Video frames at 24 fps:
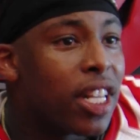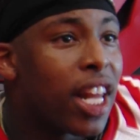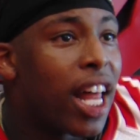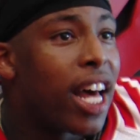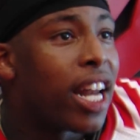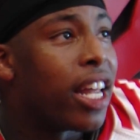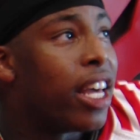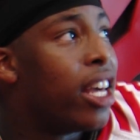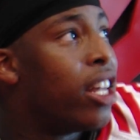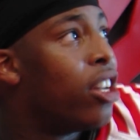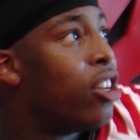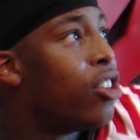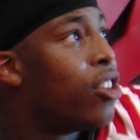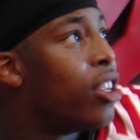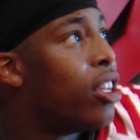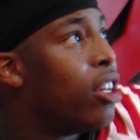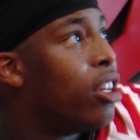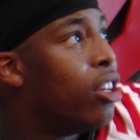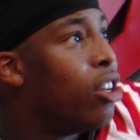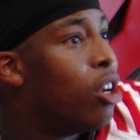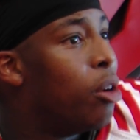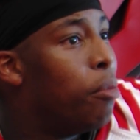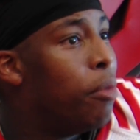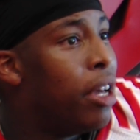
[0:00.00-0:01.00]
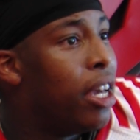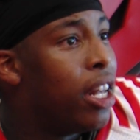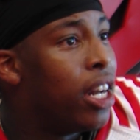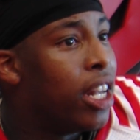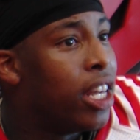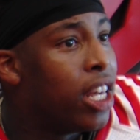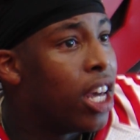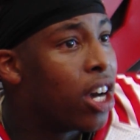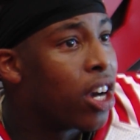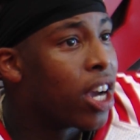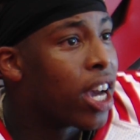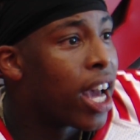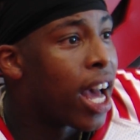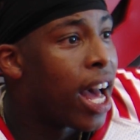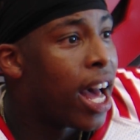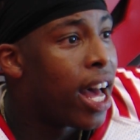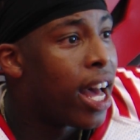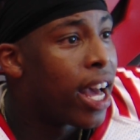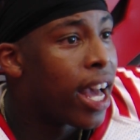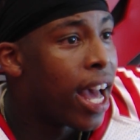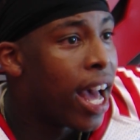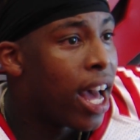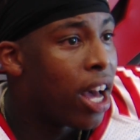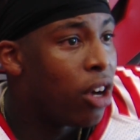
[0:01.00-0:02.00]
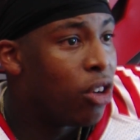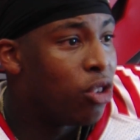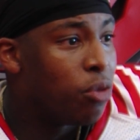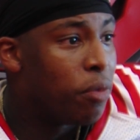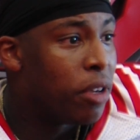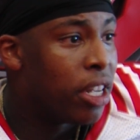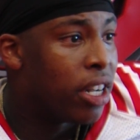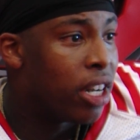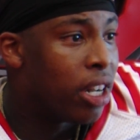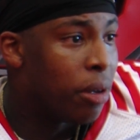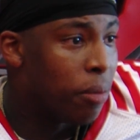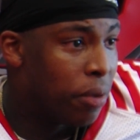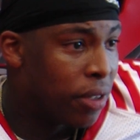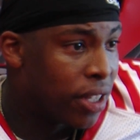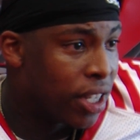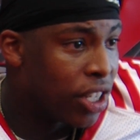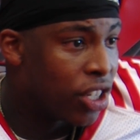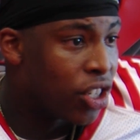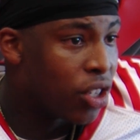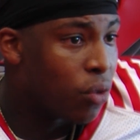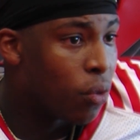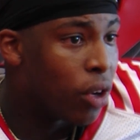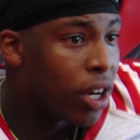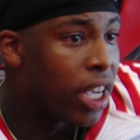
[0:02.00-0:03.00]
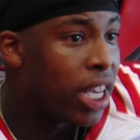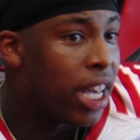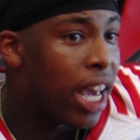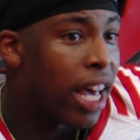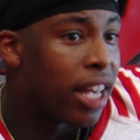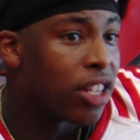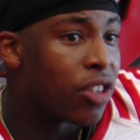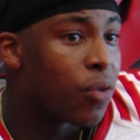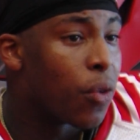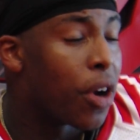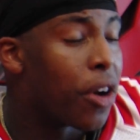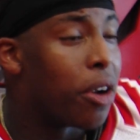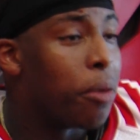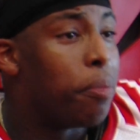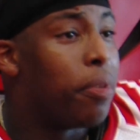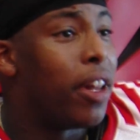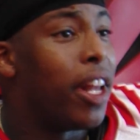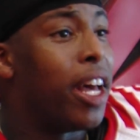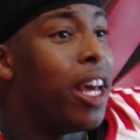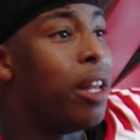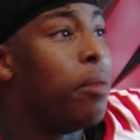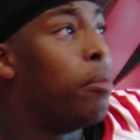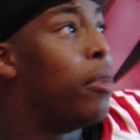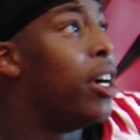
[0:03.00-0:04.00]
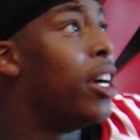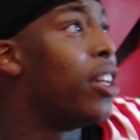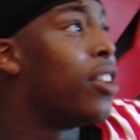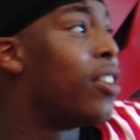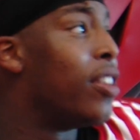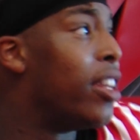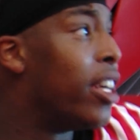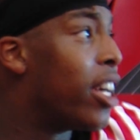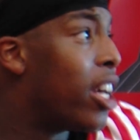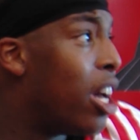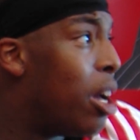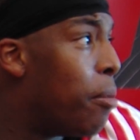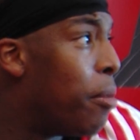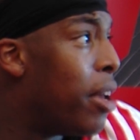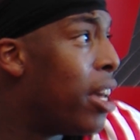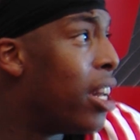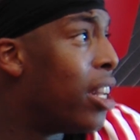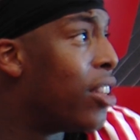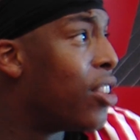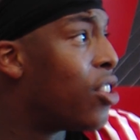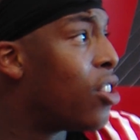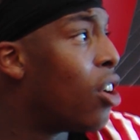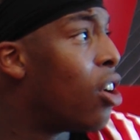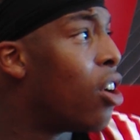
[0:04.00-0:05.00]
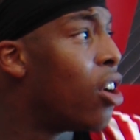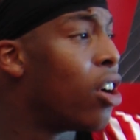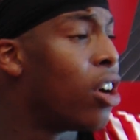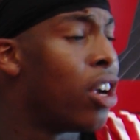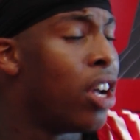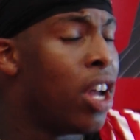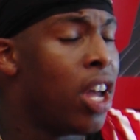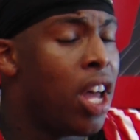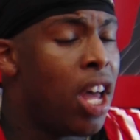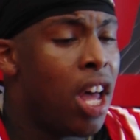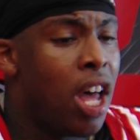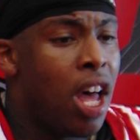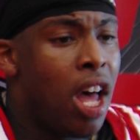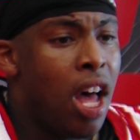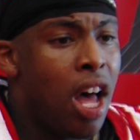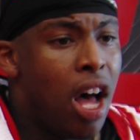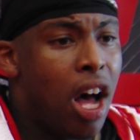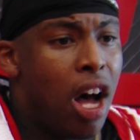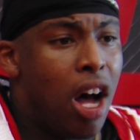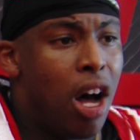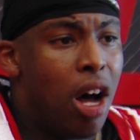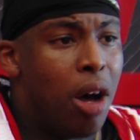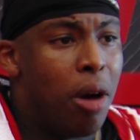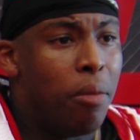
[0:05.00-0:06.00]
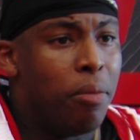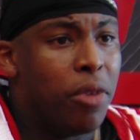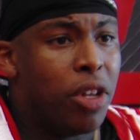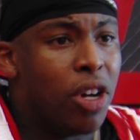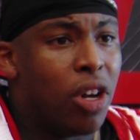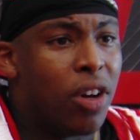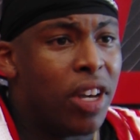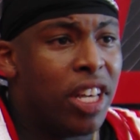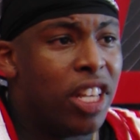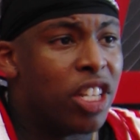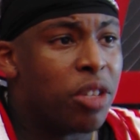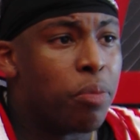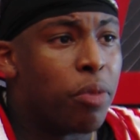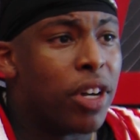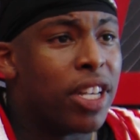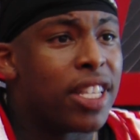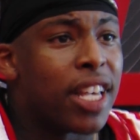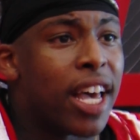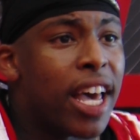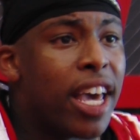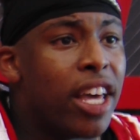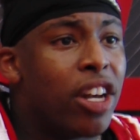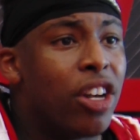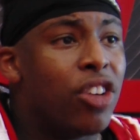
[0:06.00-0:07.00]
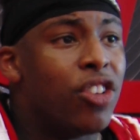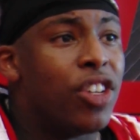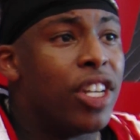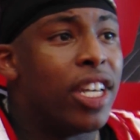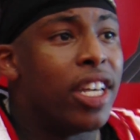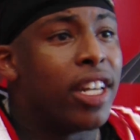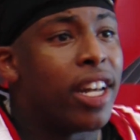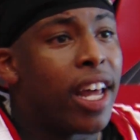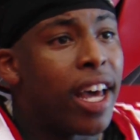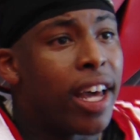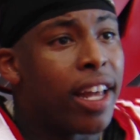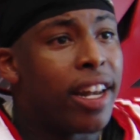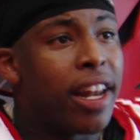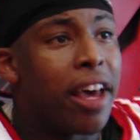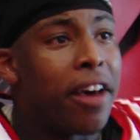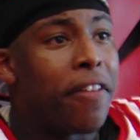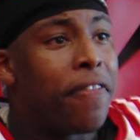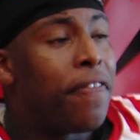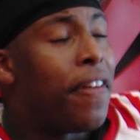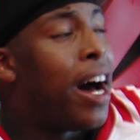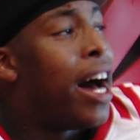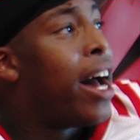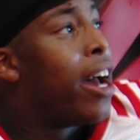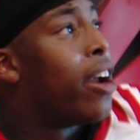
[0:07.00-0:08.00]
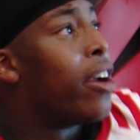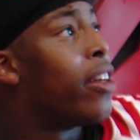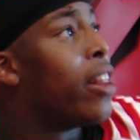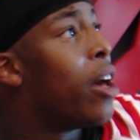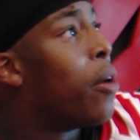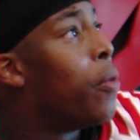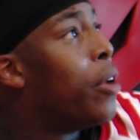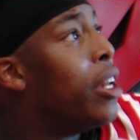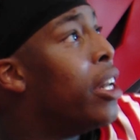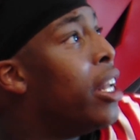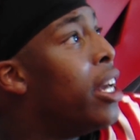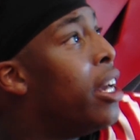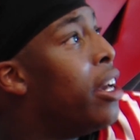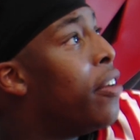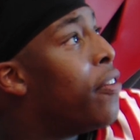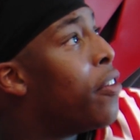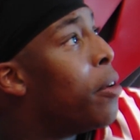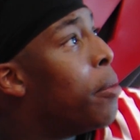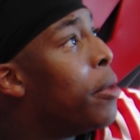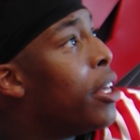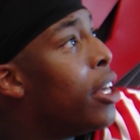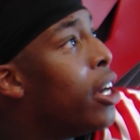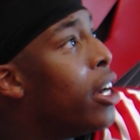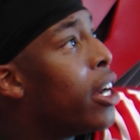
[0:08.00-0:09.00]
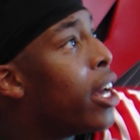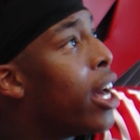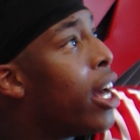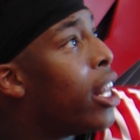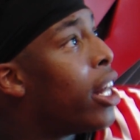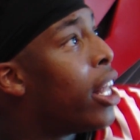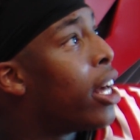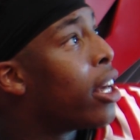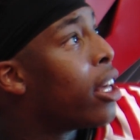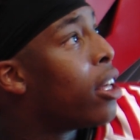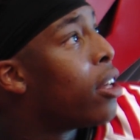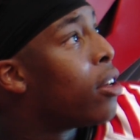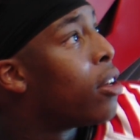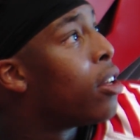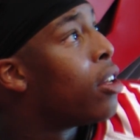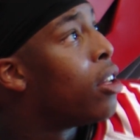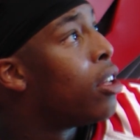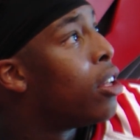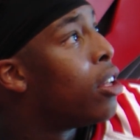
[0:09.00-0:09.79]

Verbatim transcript: lot of energy. You know, being a younger guy, a guy who's been in a position where he hasn't really played much, and then come in and start, um, you know, he just brings that energy and that, that fire that we need from a young guy like him.